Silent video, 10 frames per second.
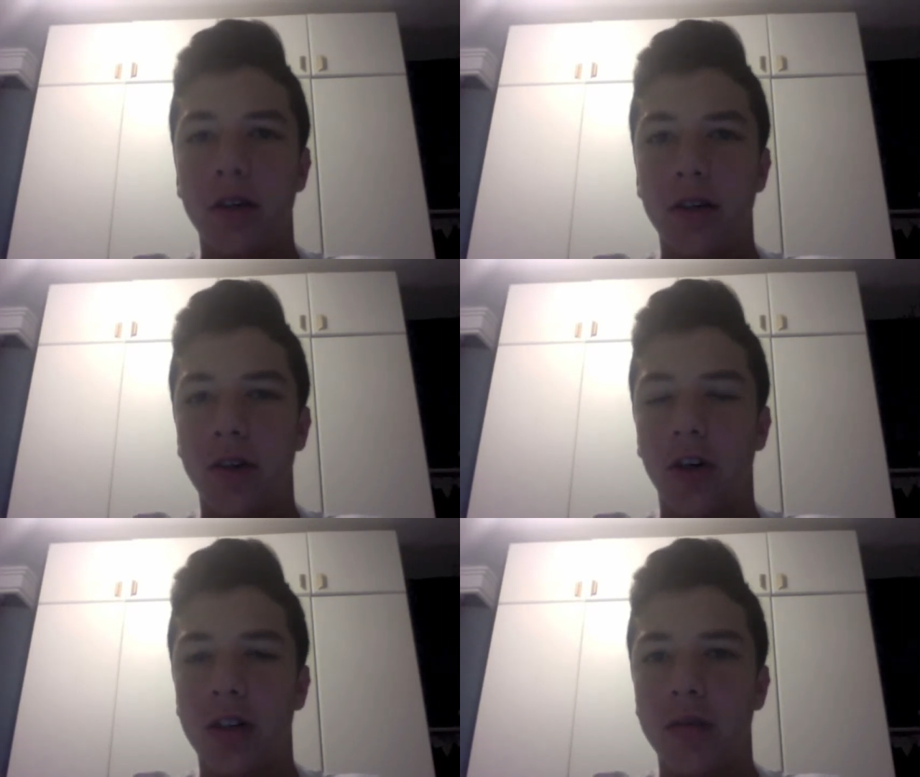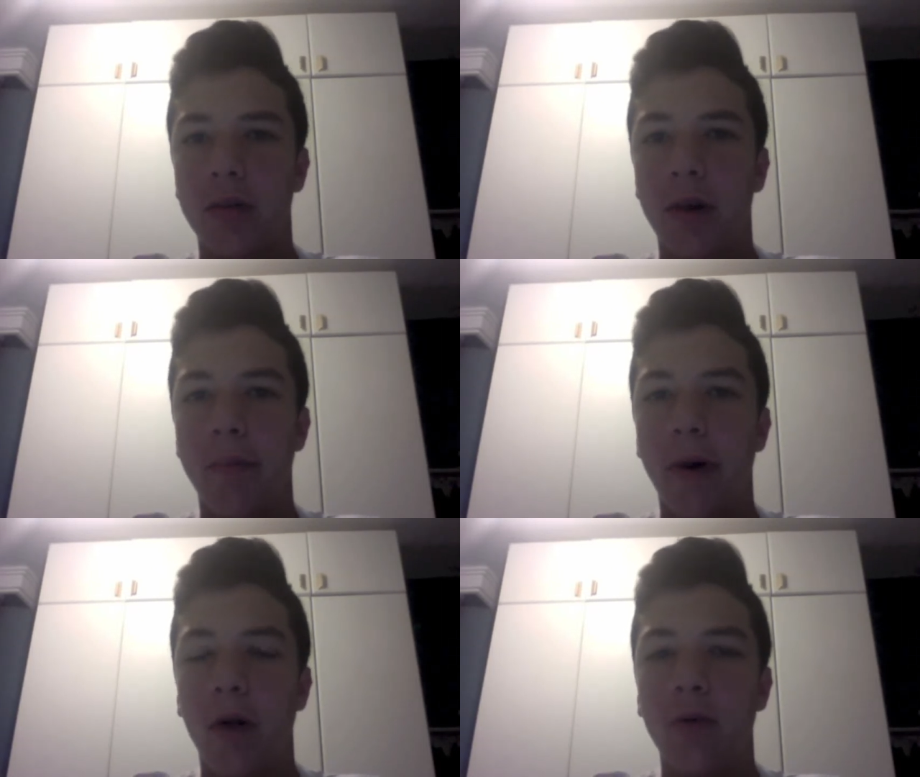the Ottoman
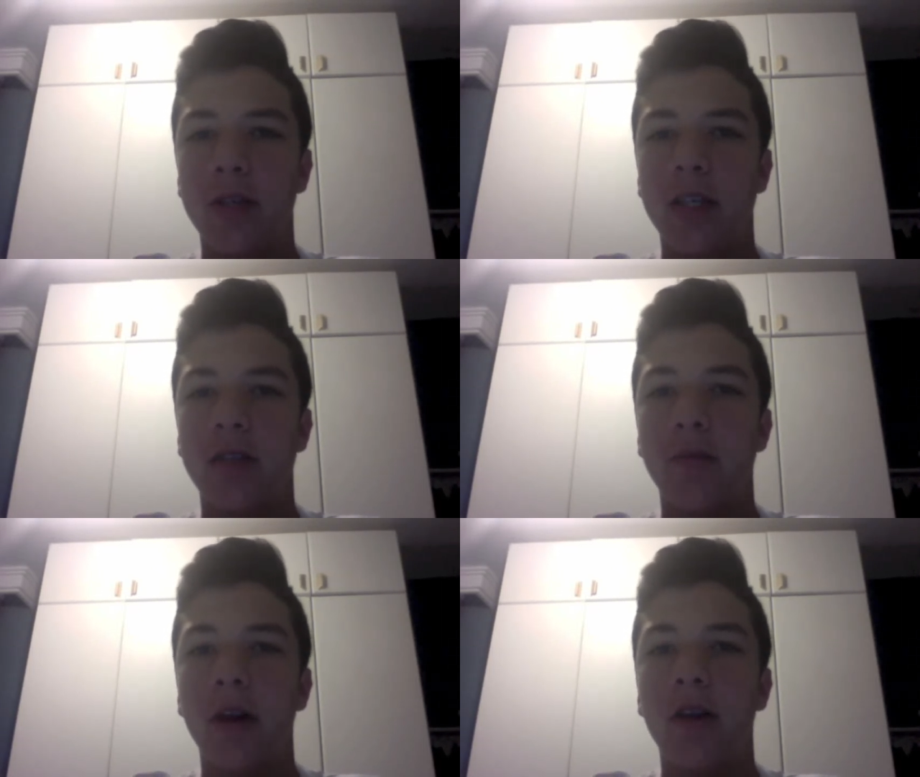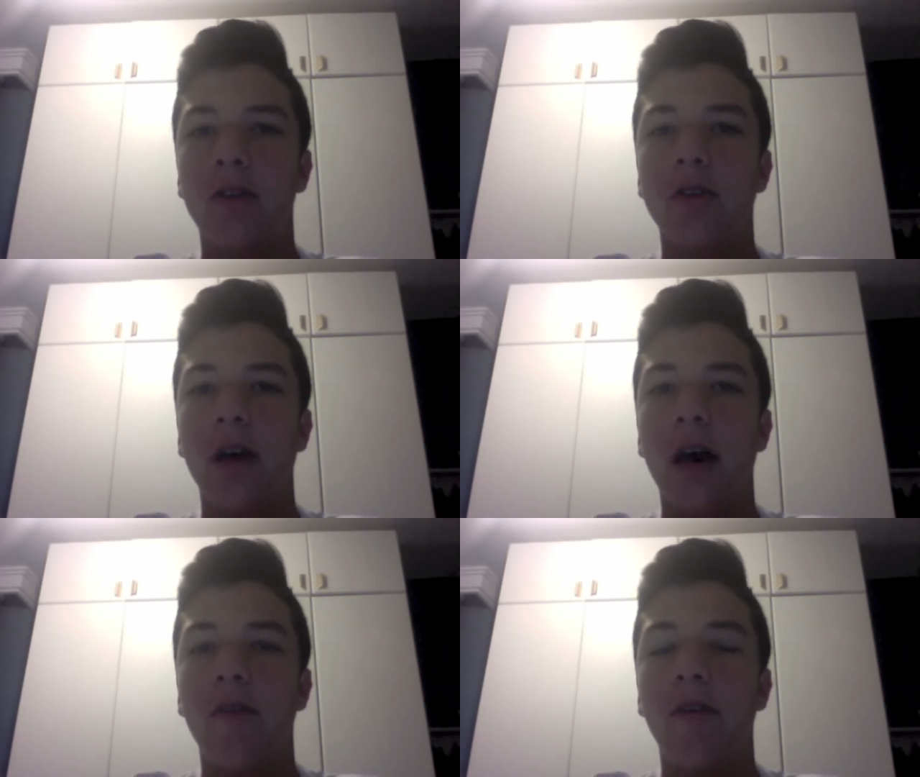Empire was estimated to
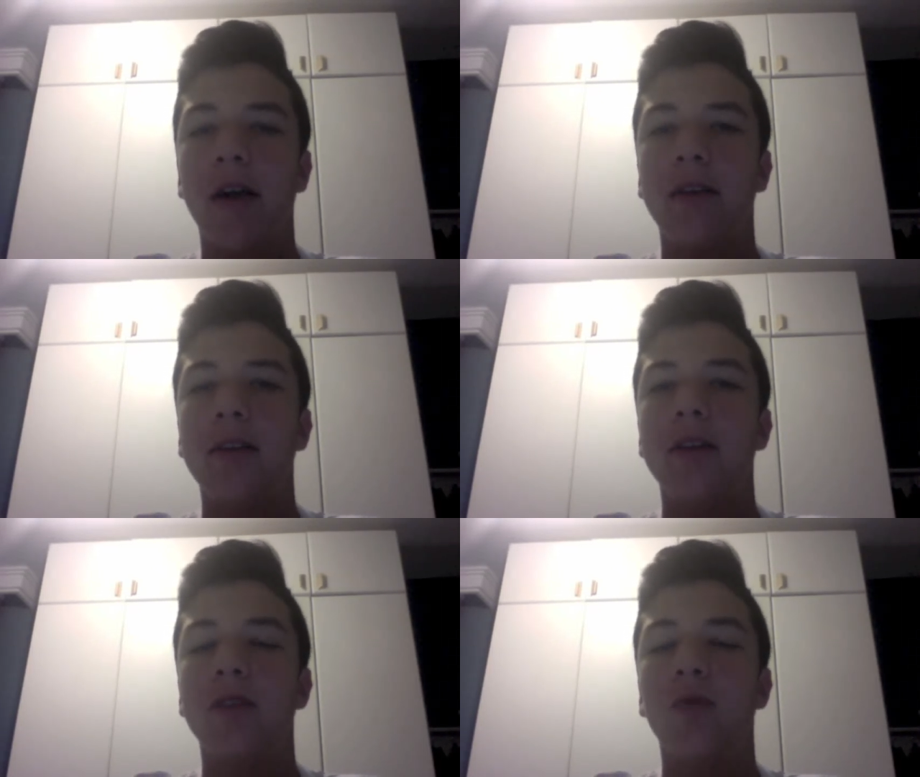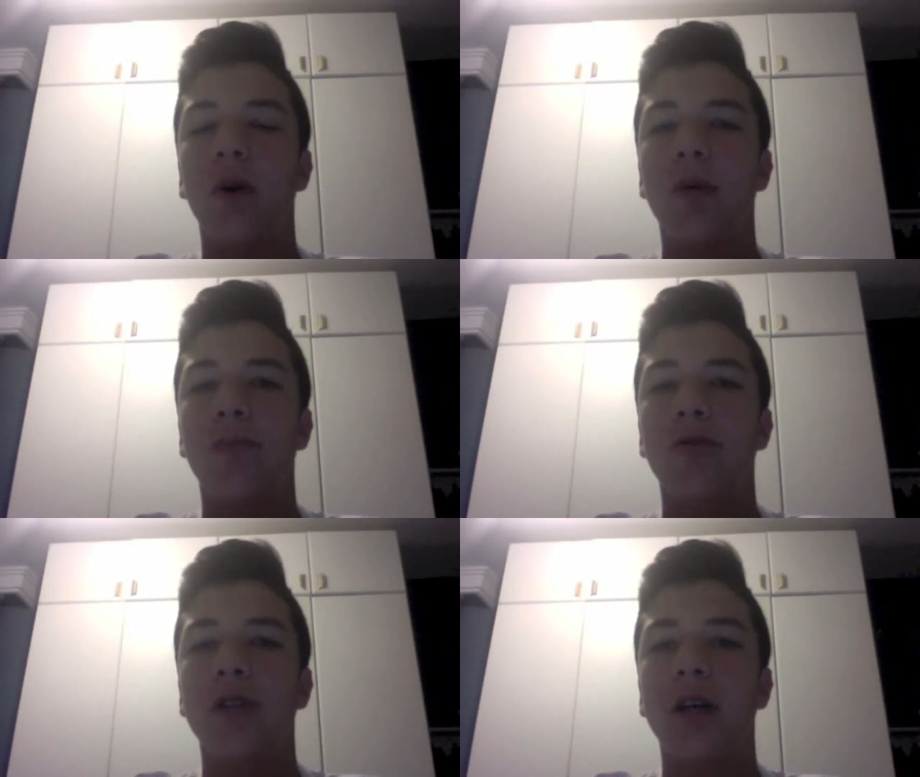have at least
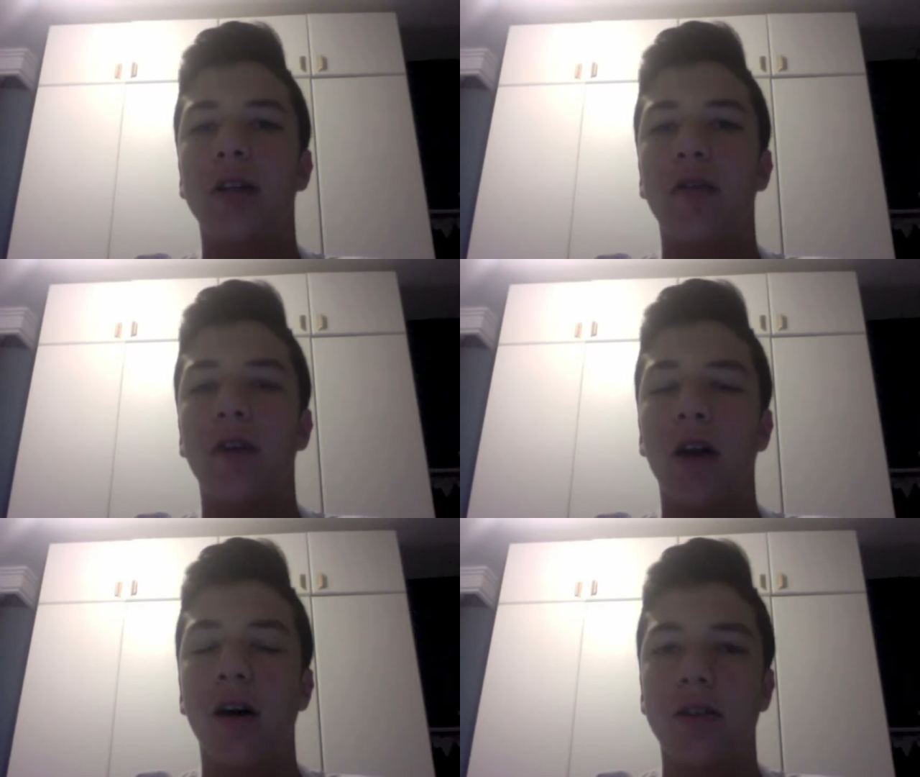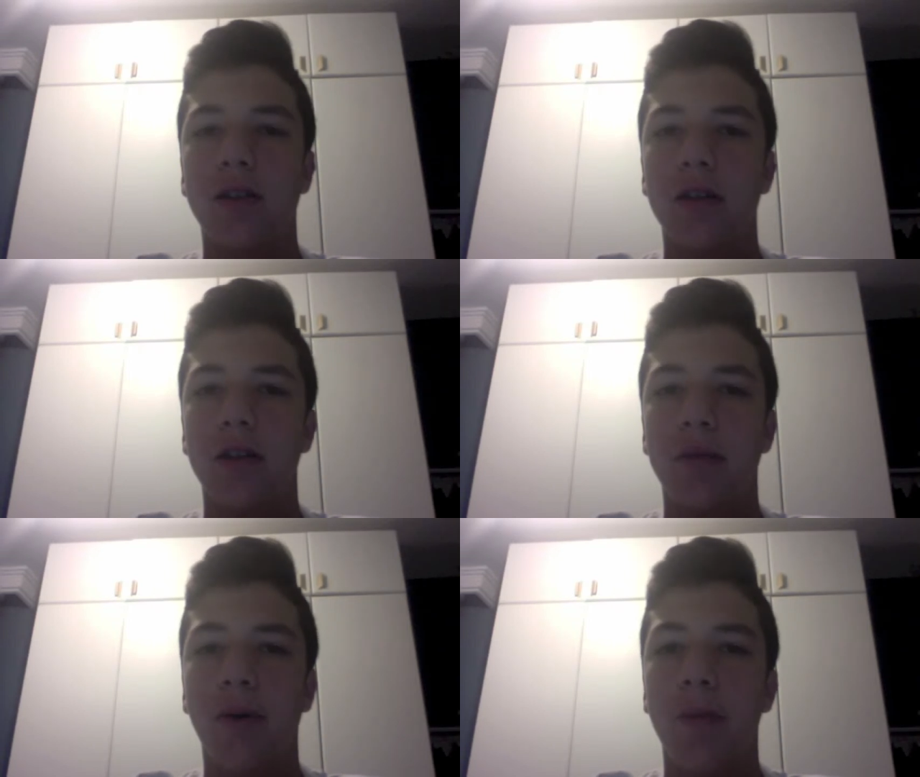1% of a loss in
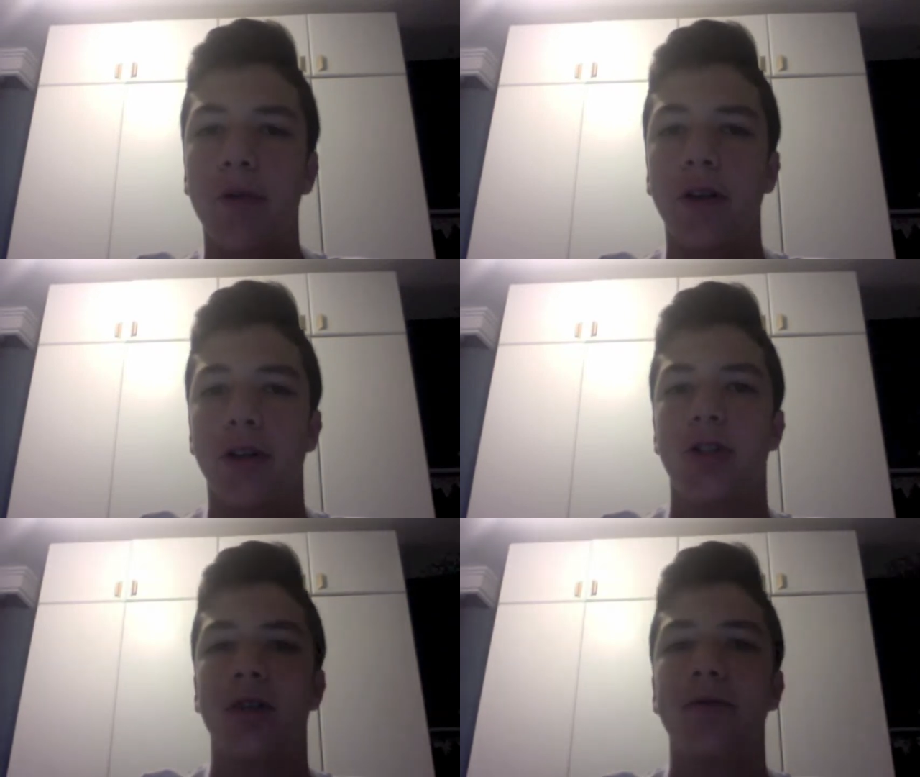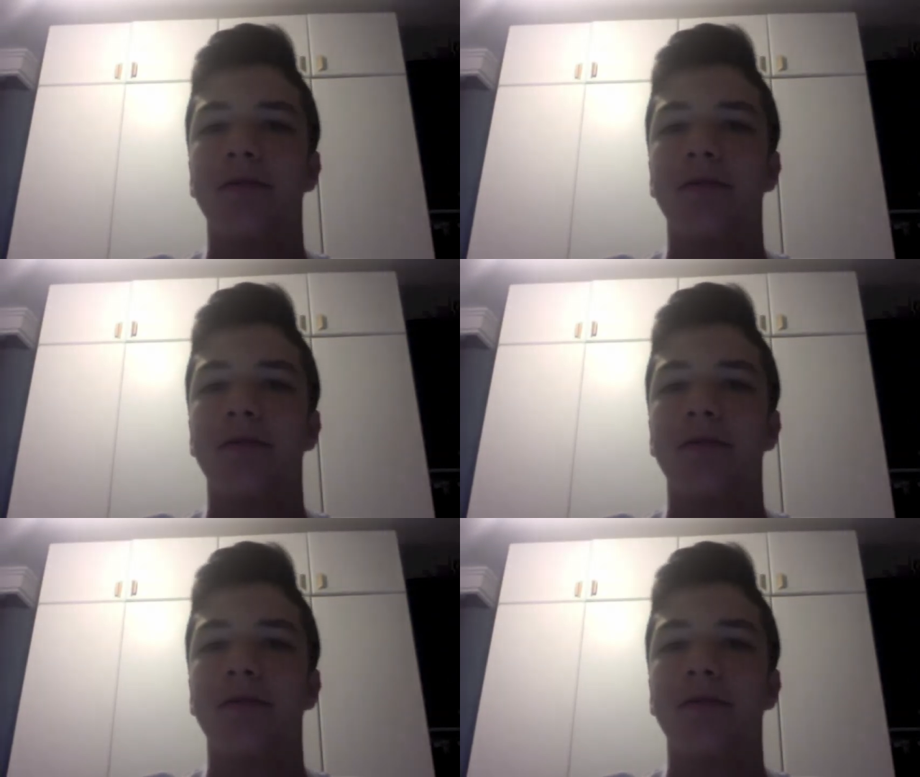the population.